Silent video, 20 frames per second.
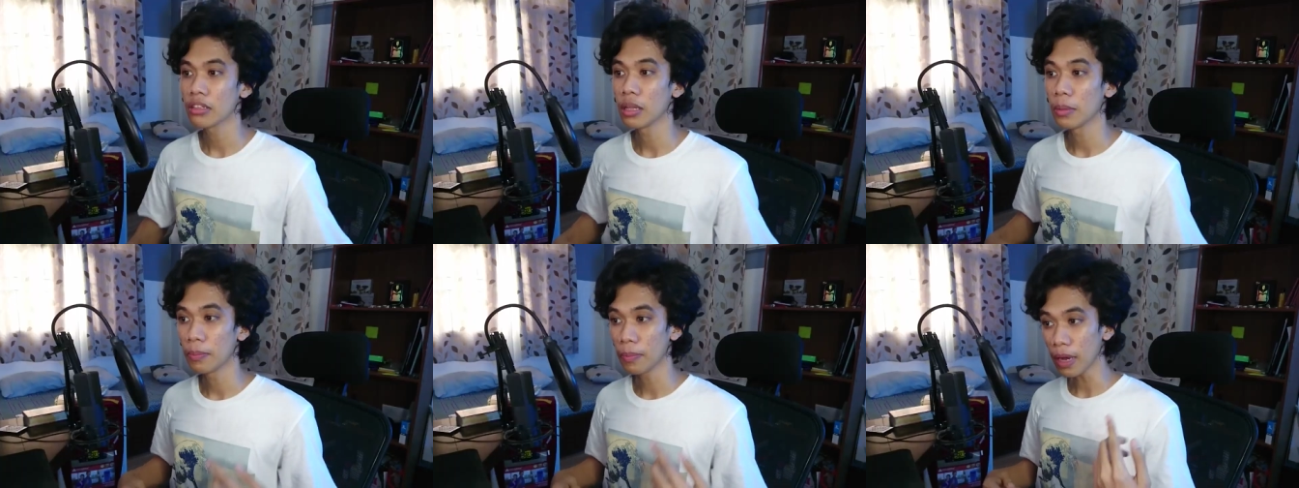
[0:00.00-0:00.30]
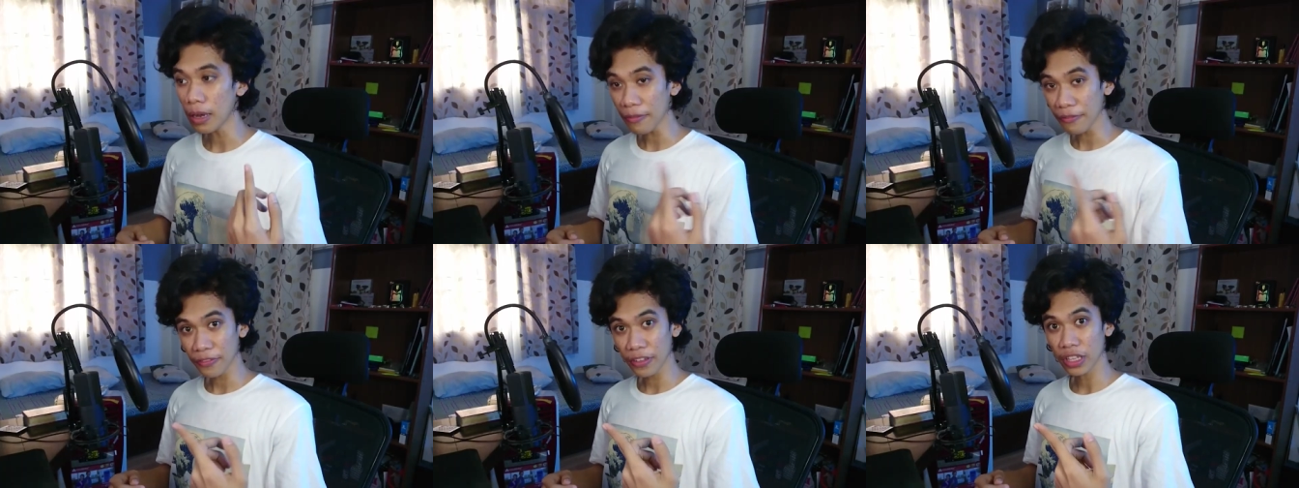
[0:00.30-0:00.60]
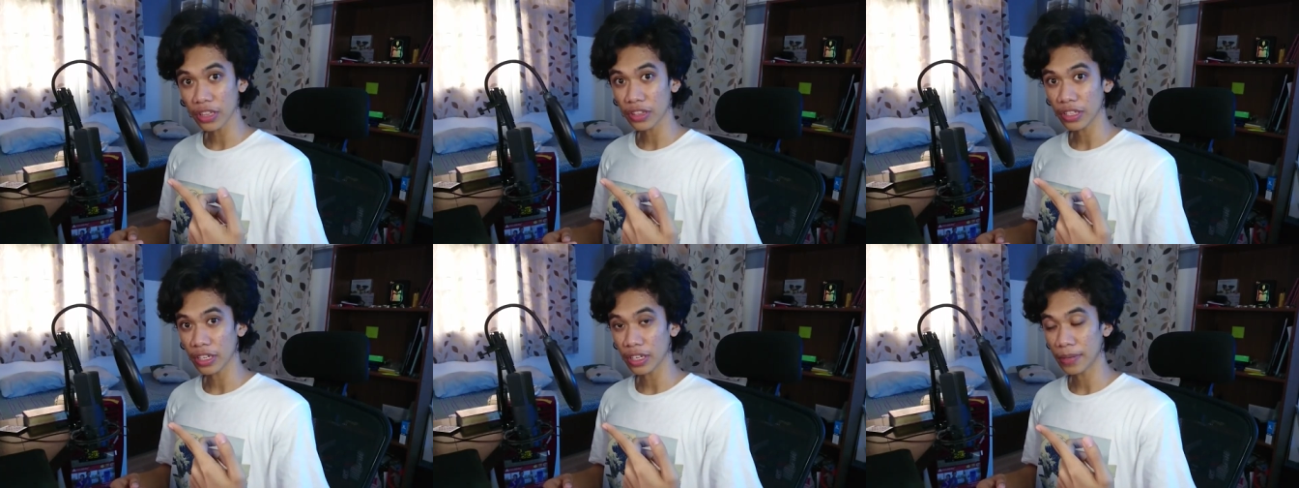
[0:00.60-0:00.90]
Now the pop
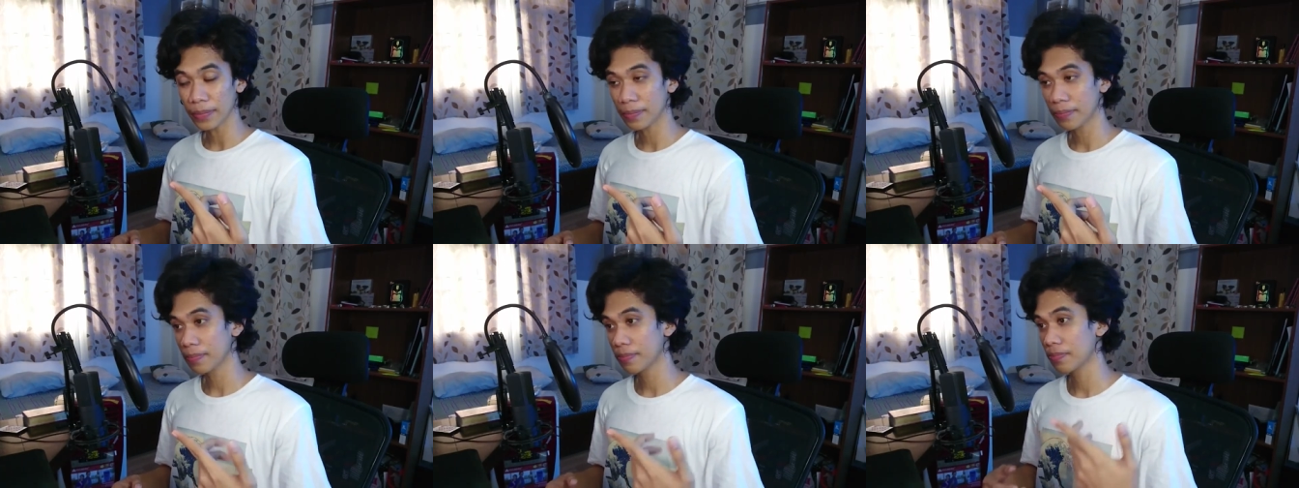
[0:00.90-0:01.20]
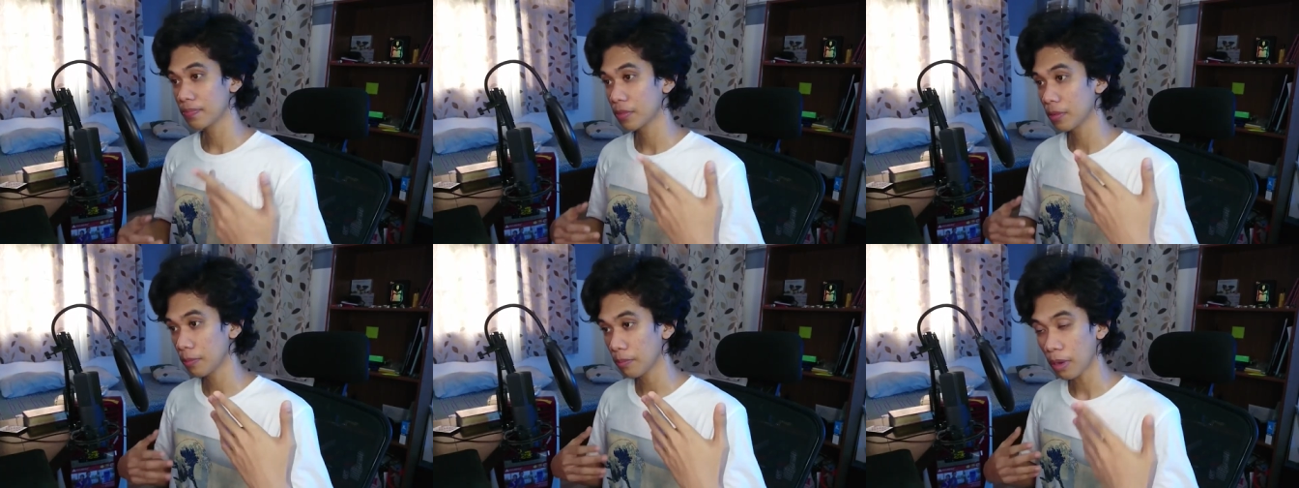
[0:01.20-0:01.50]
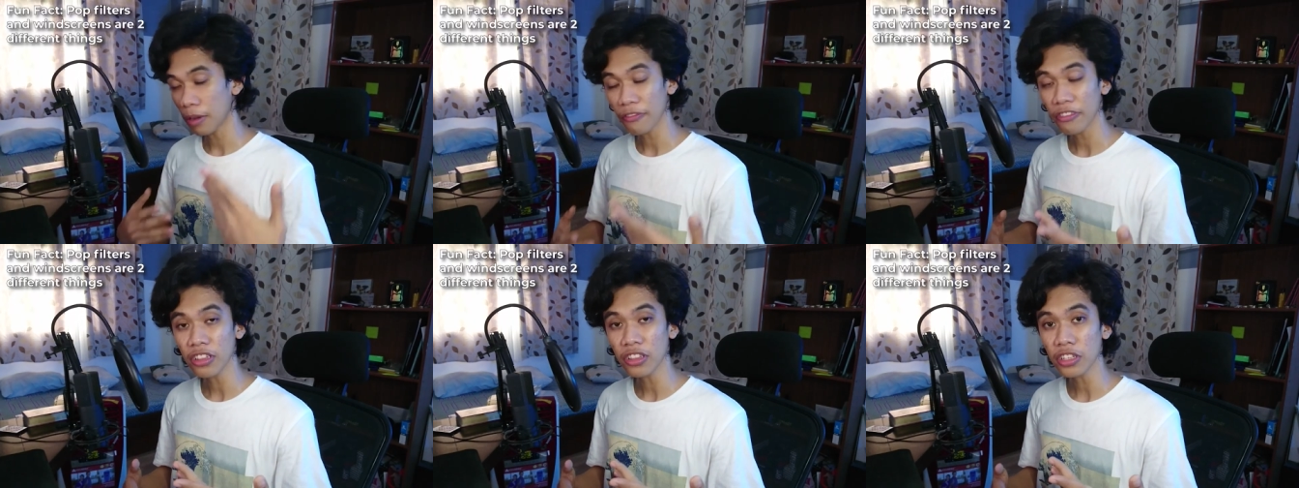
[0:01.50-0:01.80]
filter
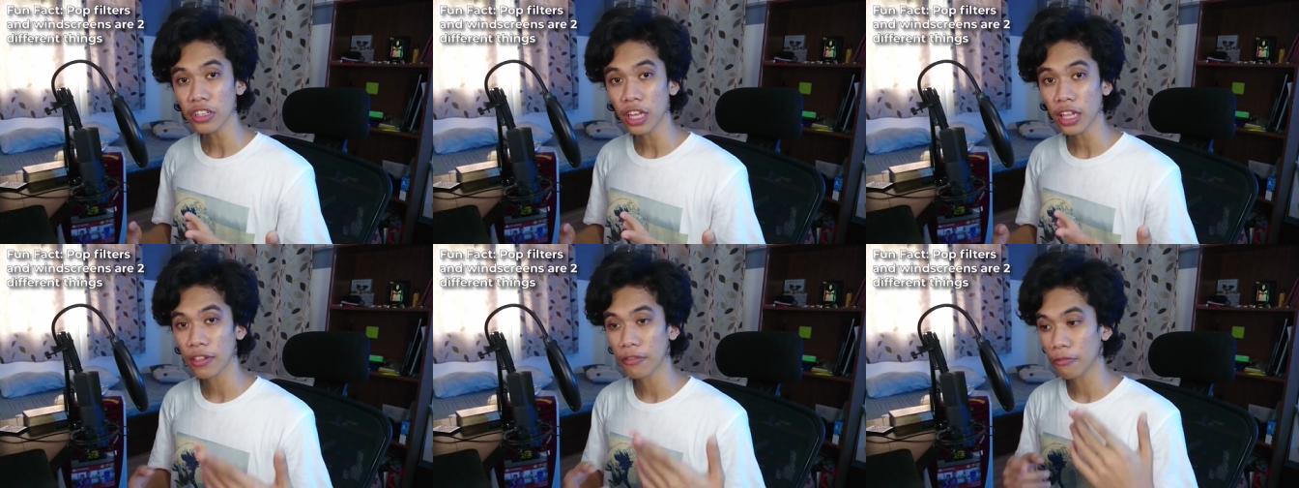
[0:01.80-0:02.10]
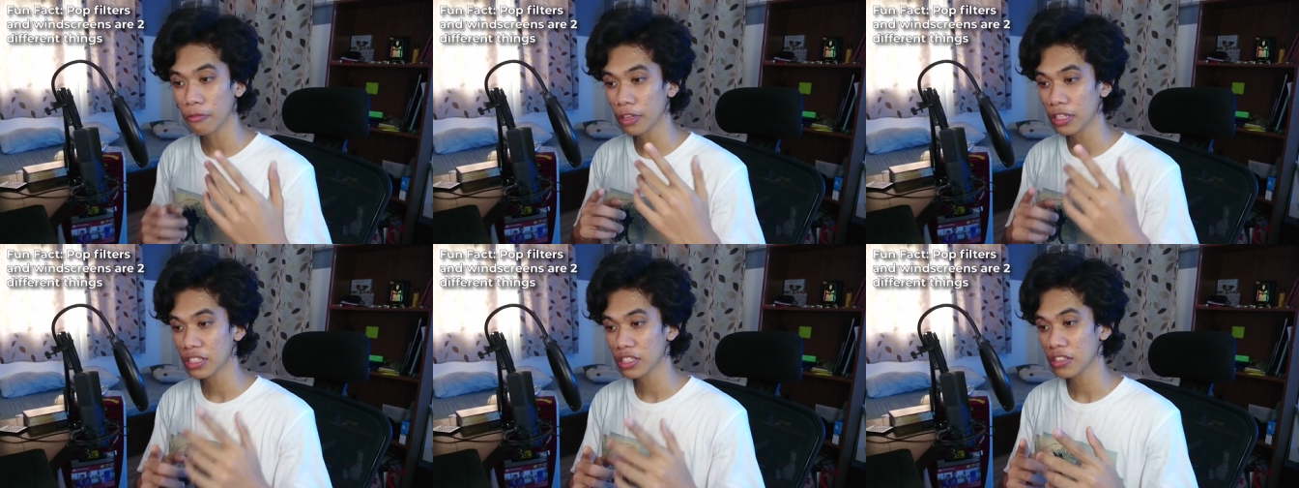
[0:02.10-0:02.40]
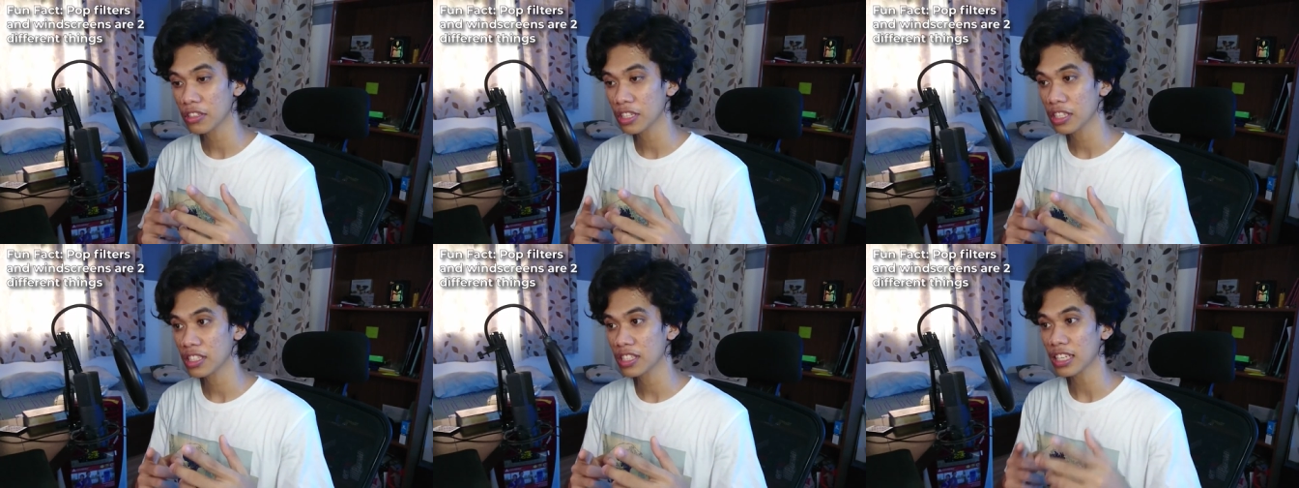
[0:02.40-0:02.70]
Pop filter and
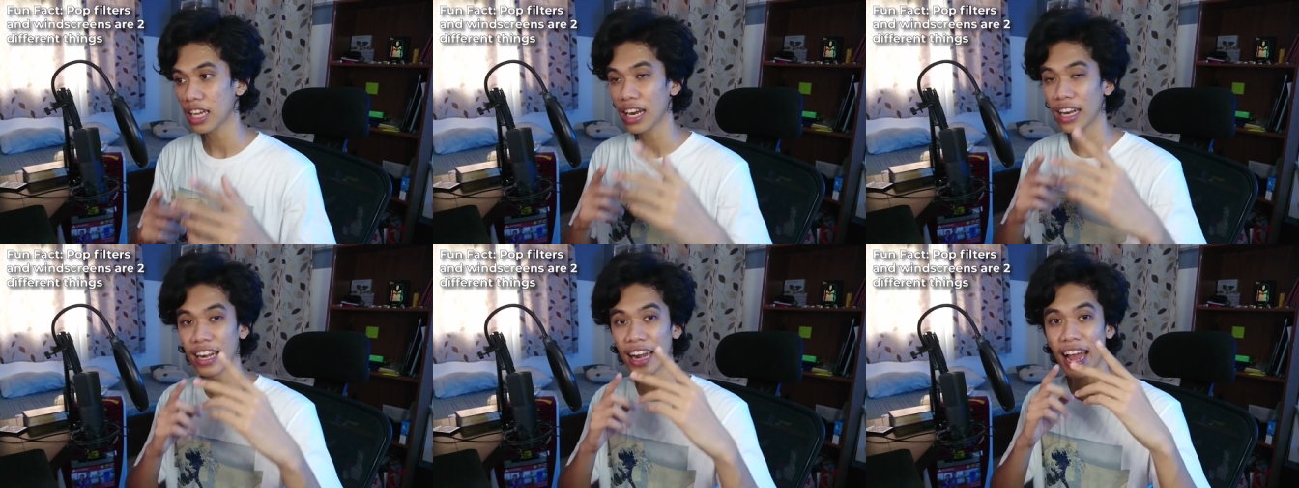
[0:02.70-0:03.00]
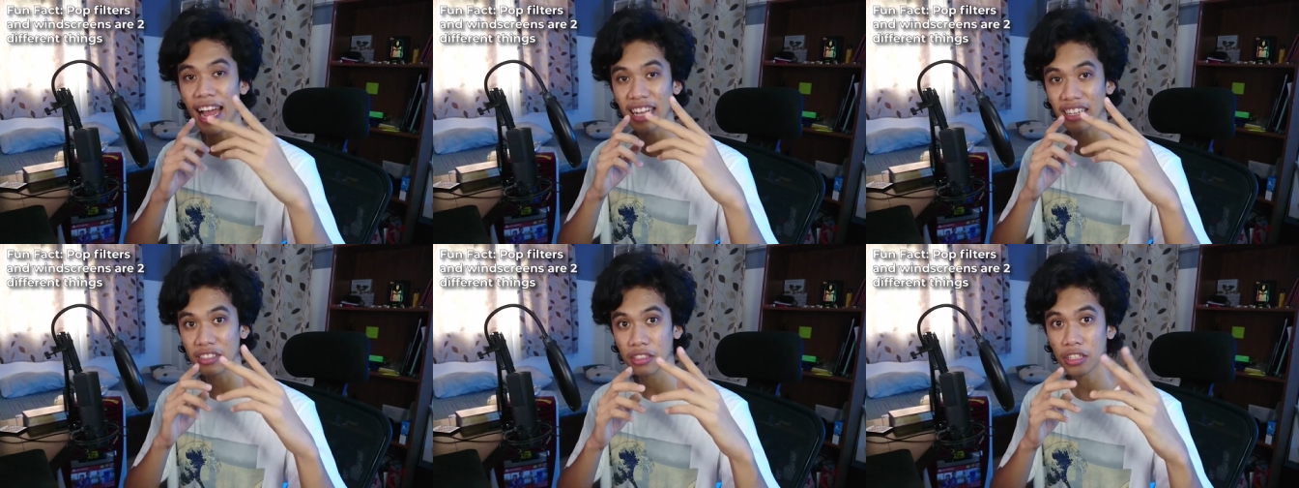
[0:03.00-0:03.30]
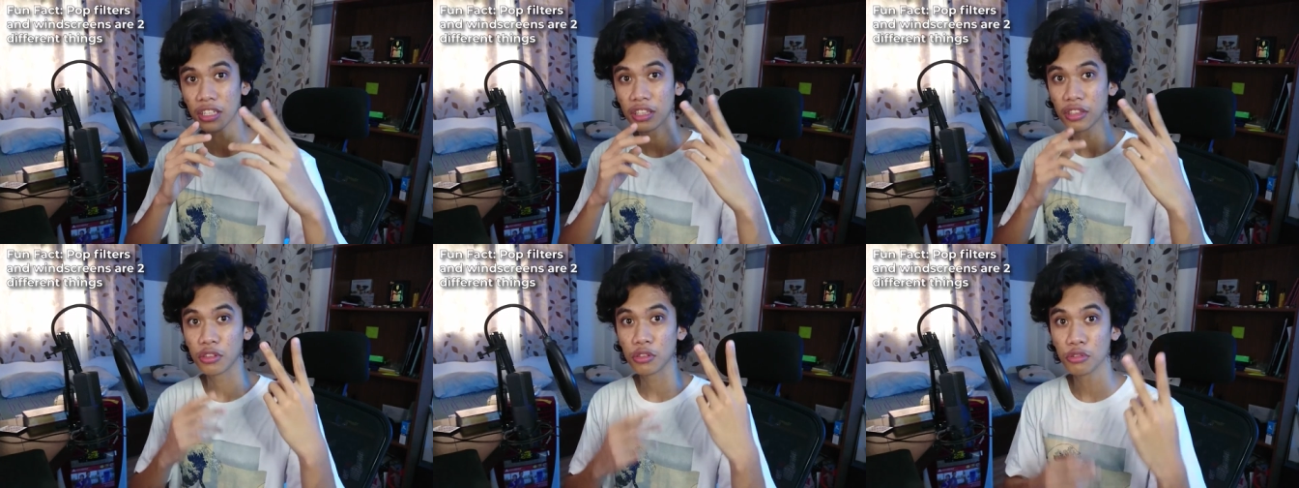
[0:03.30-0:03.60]
windscreens are
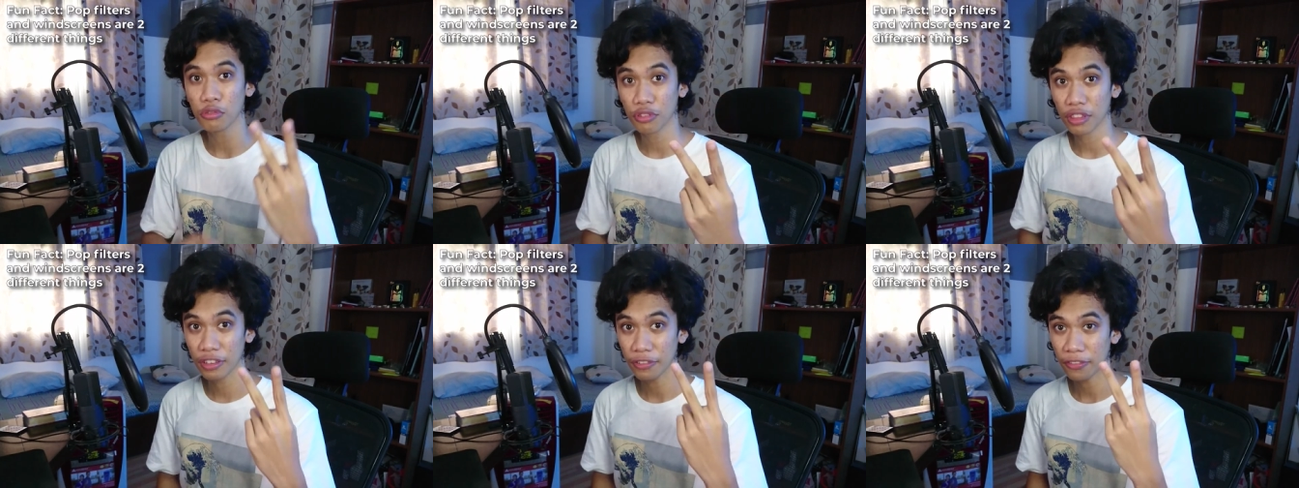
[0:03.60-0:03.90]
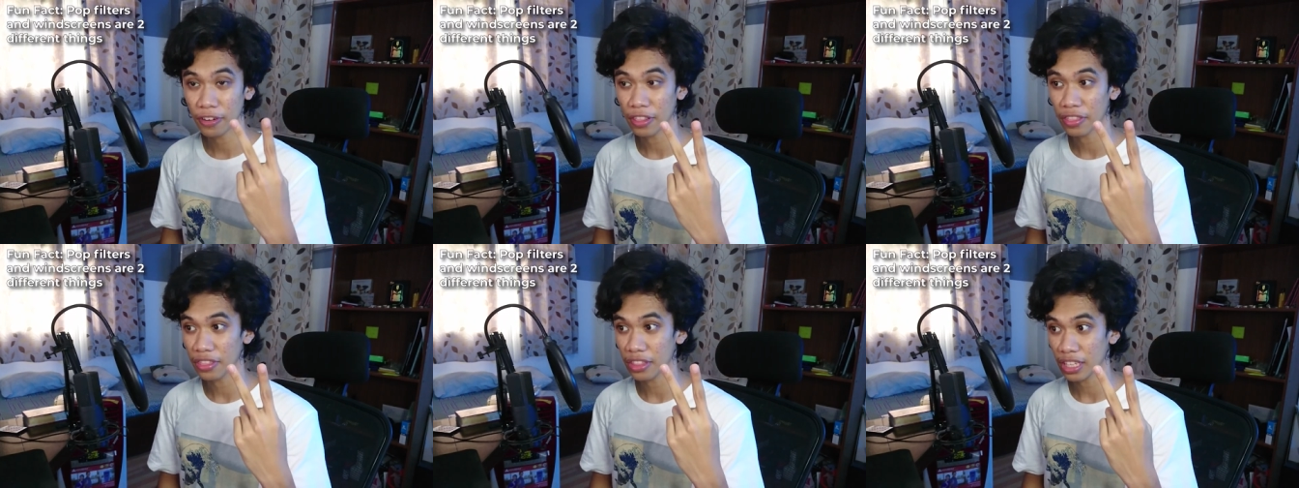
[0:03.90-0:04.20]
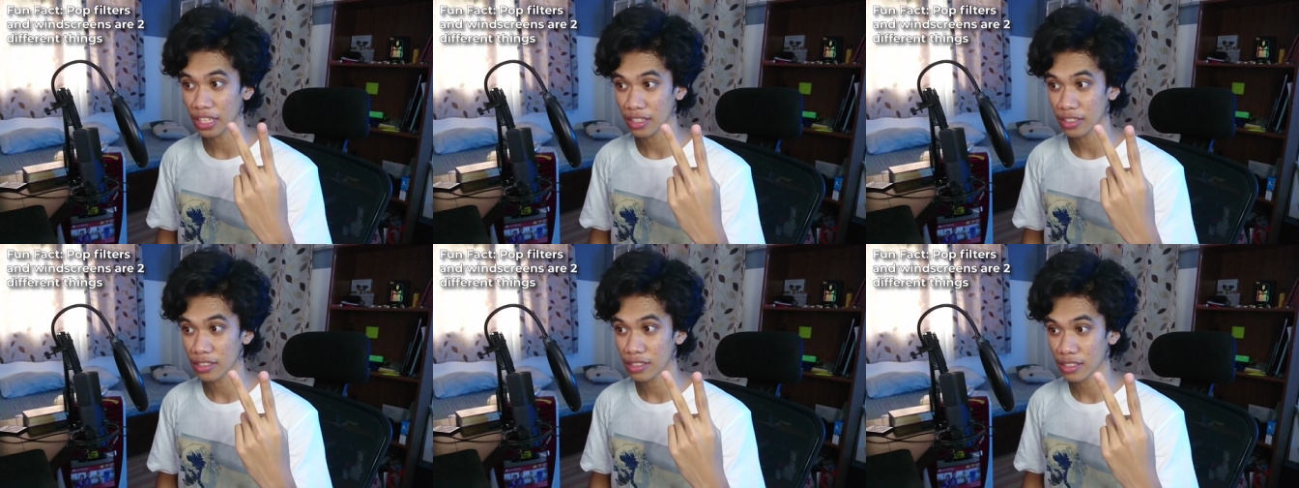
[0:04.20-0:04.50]
actually two different
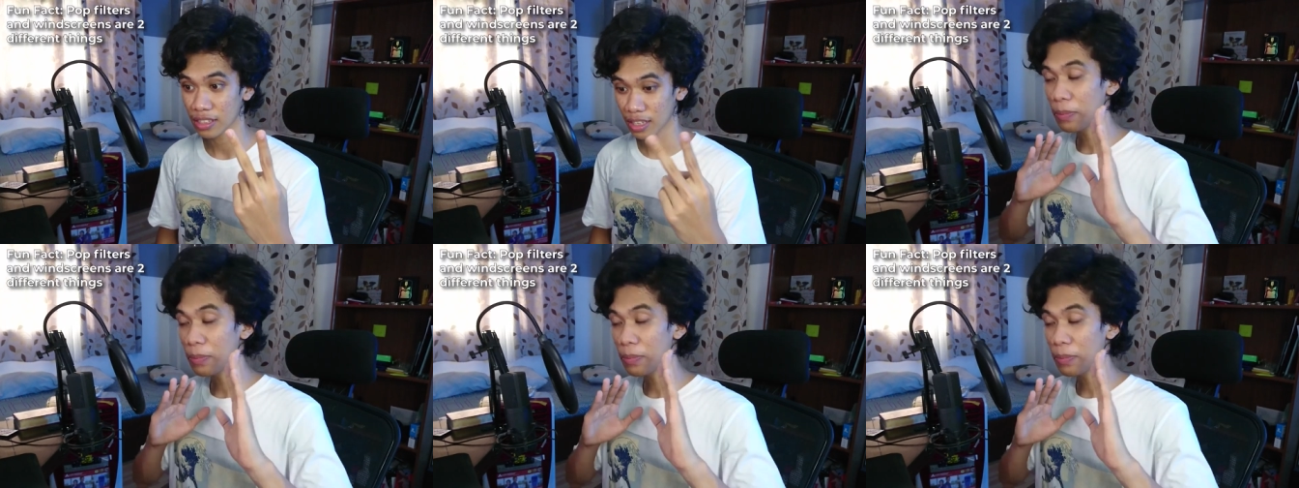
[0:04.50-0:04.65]
things.